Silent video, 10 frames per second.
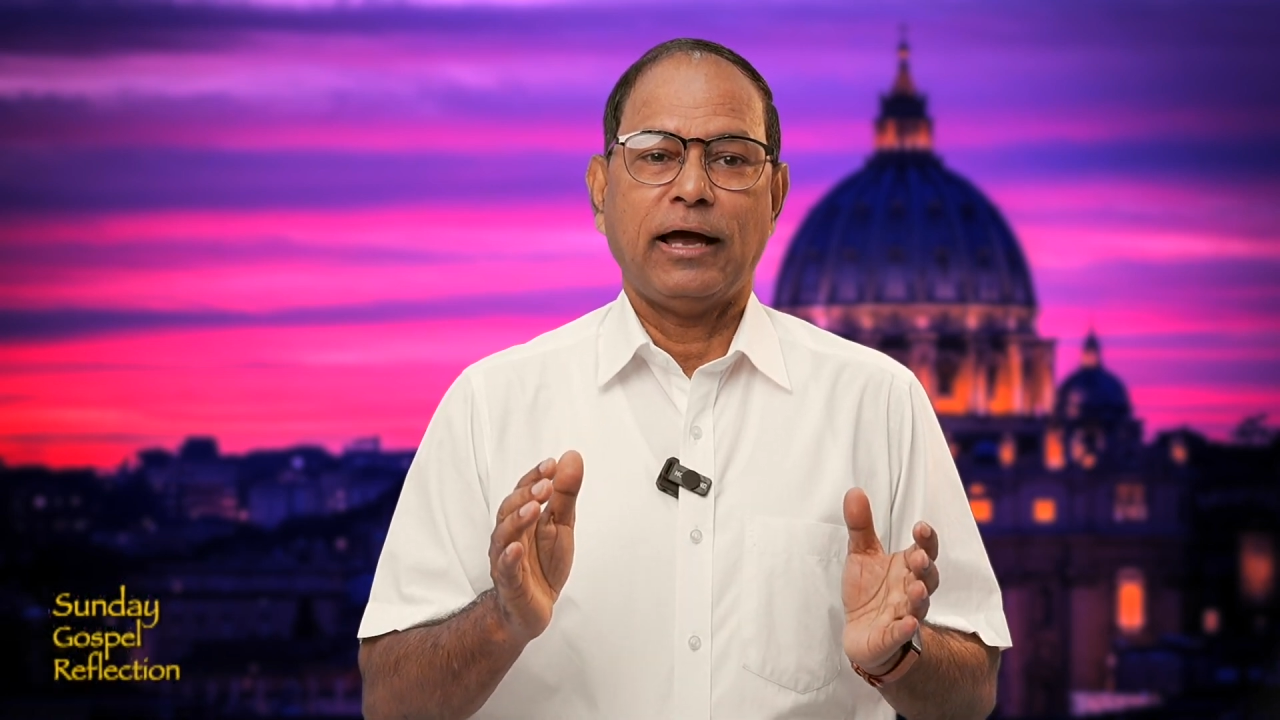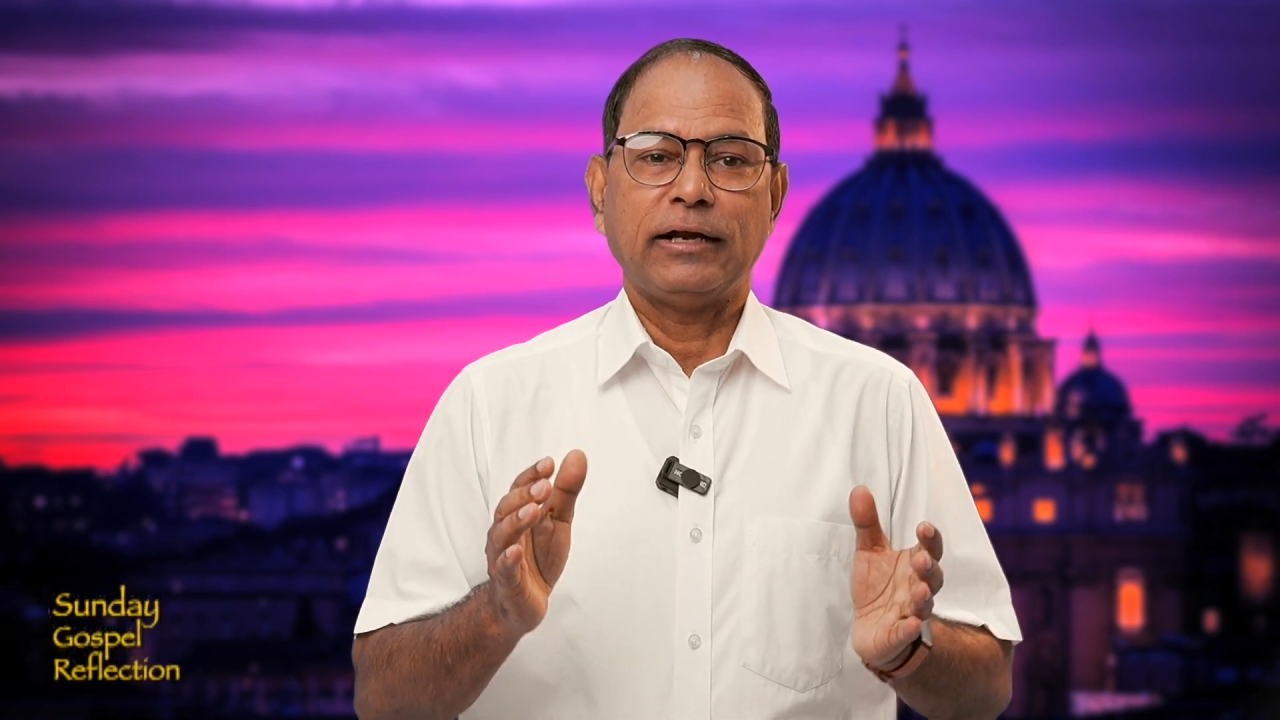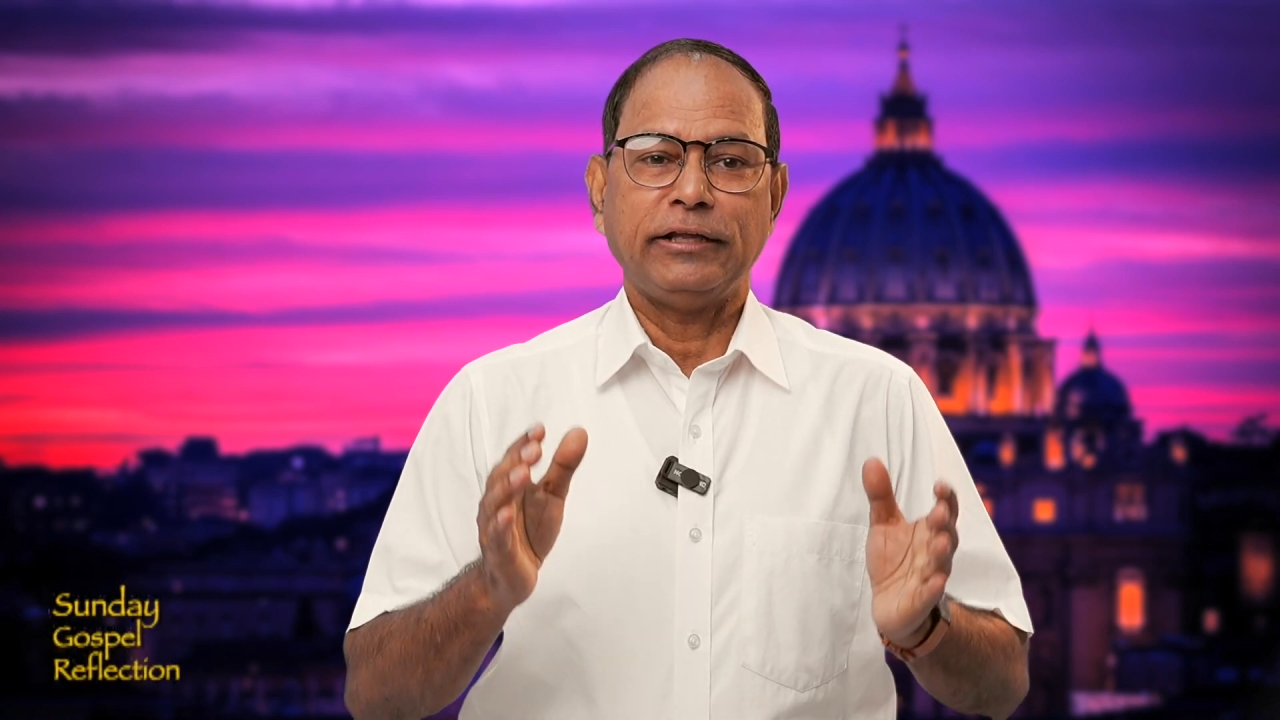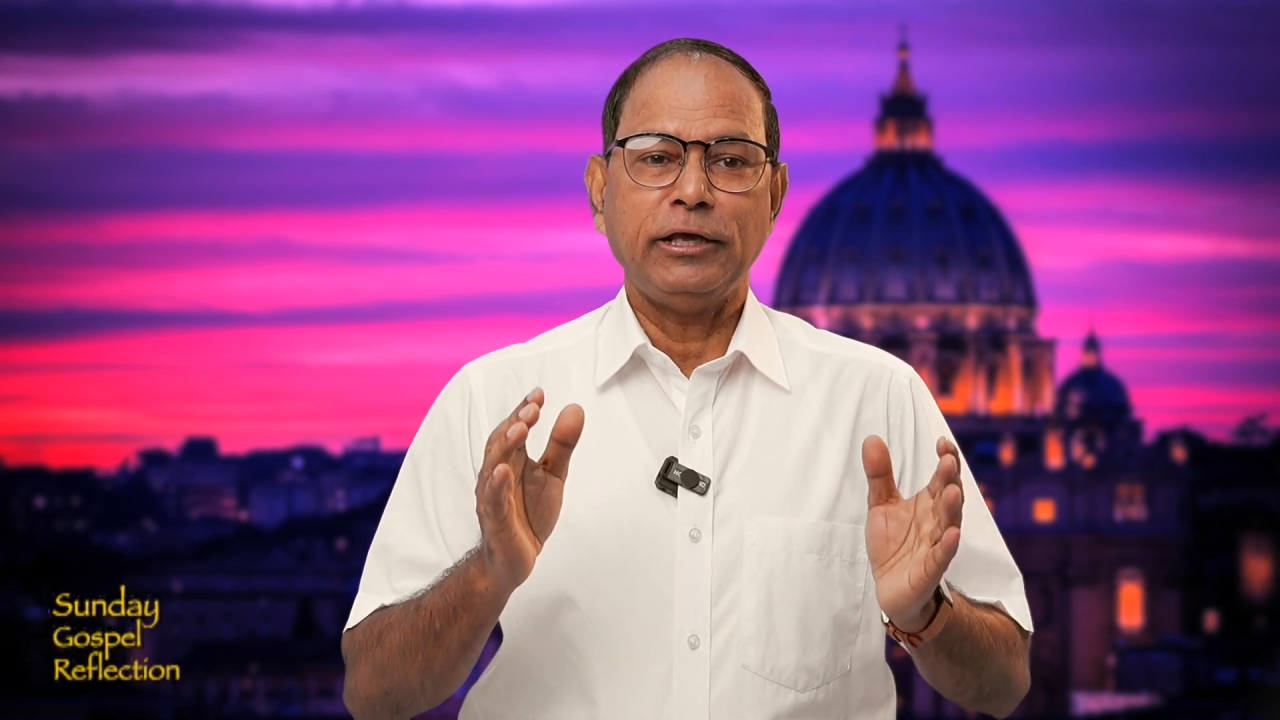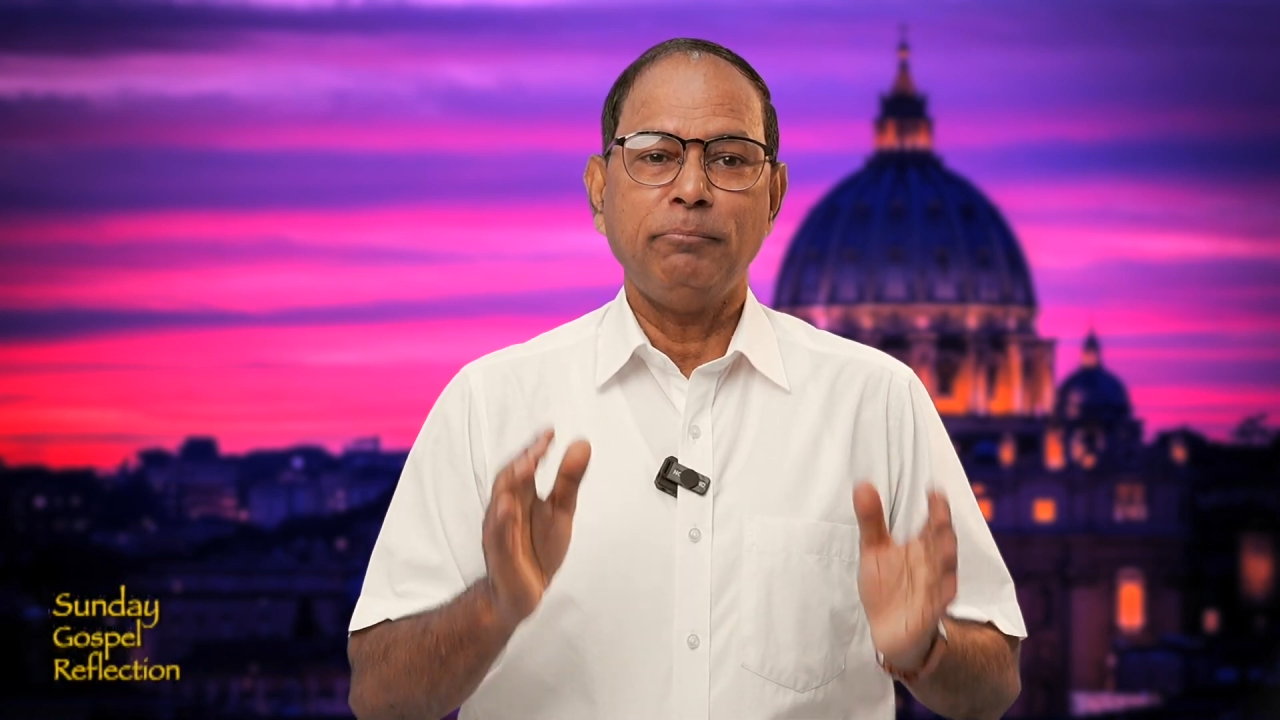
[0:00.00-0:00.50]

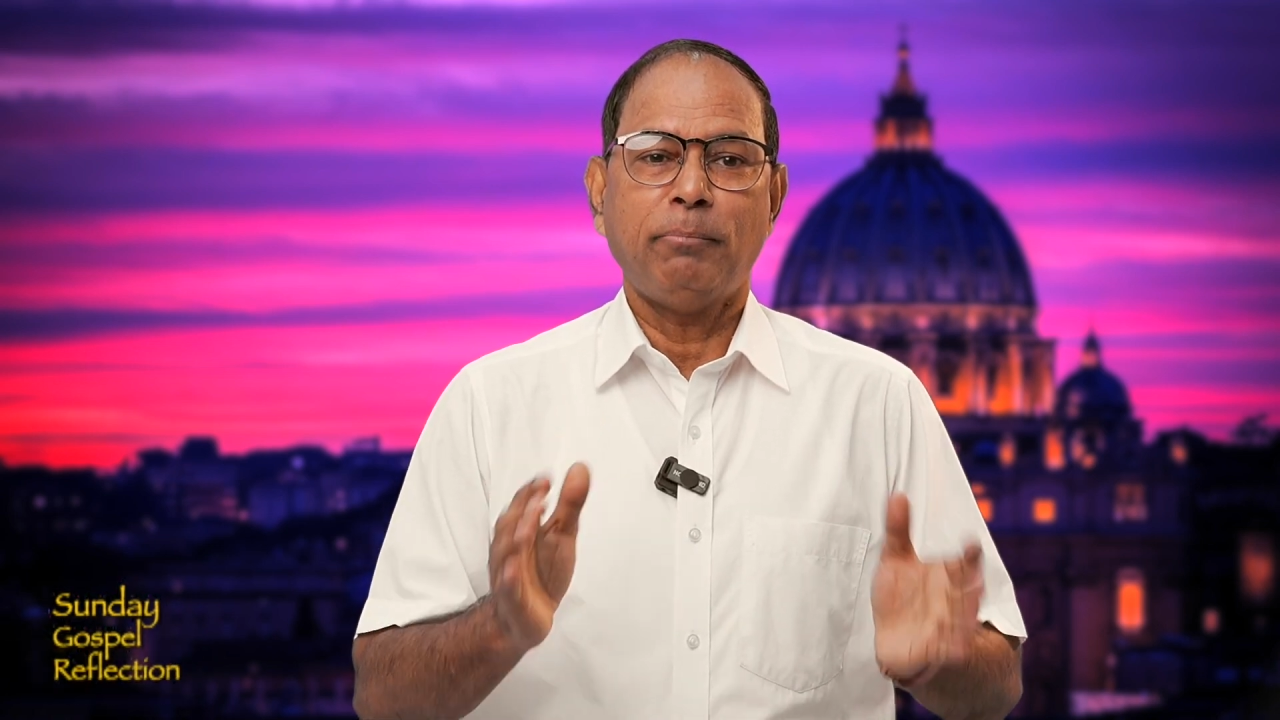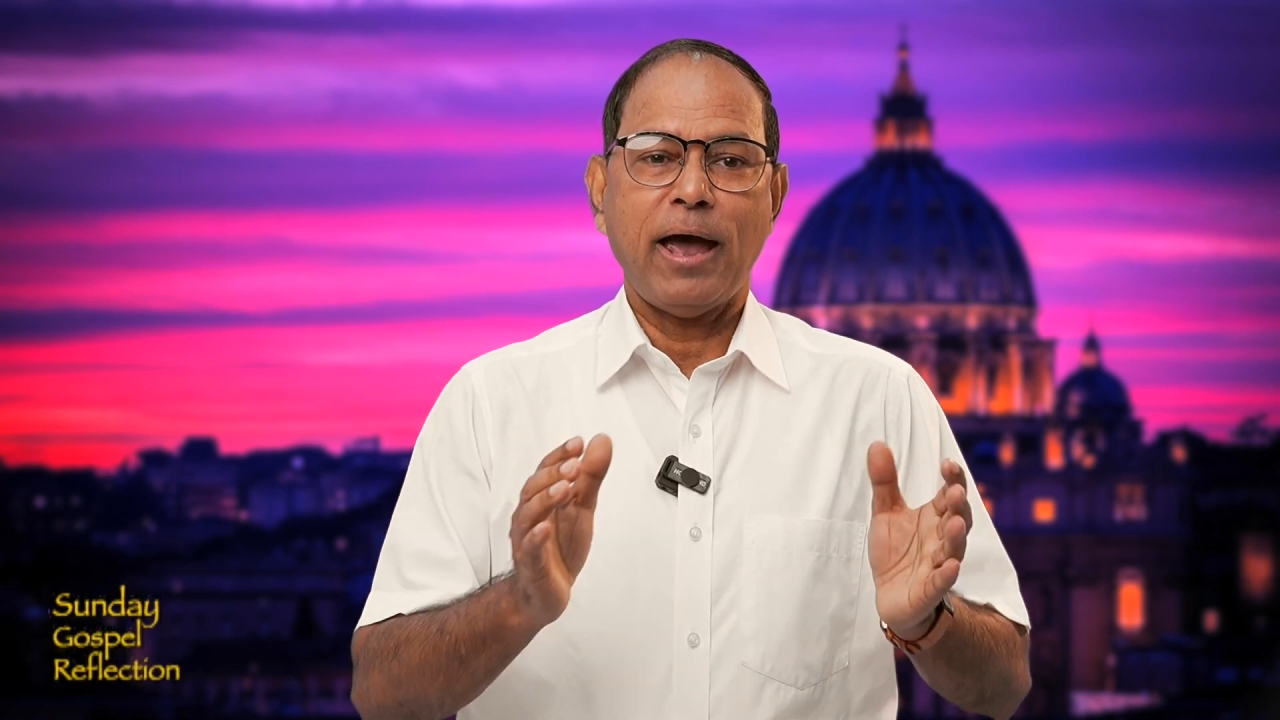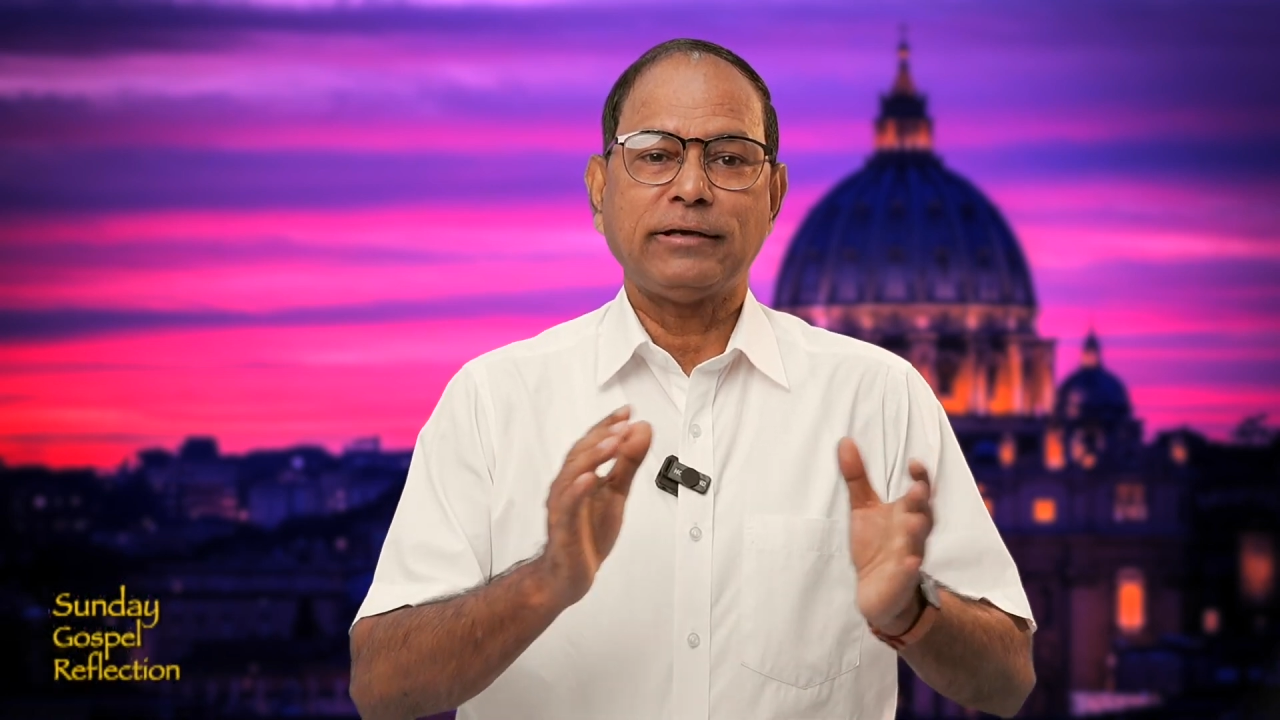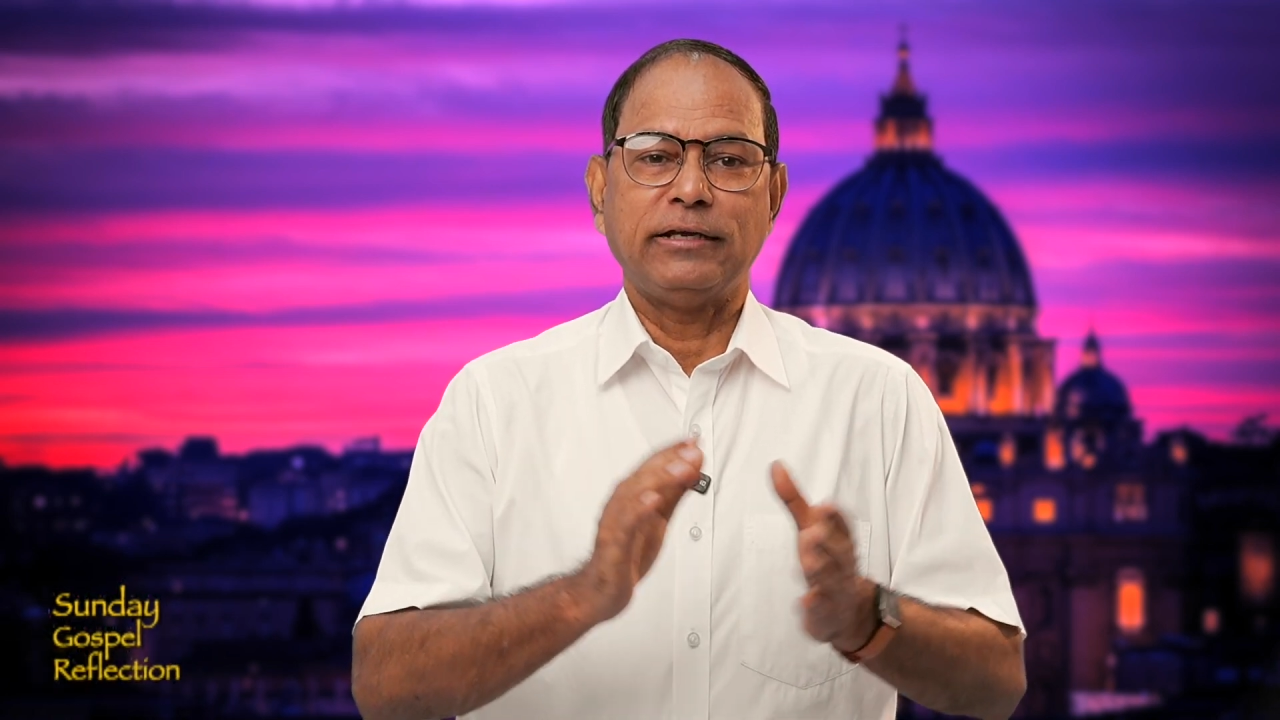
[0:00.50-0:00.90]
and the impact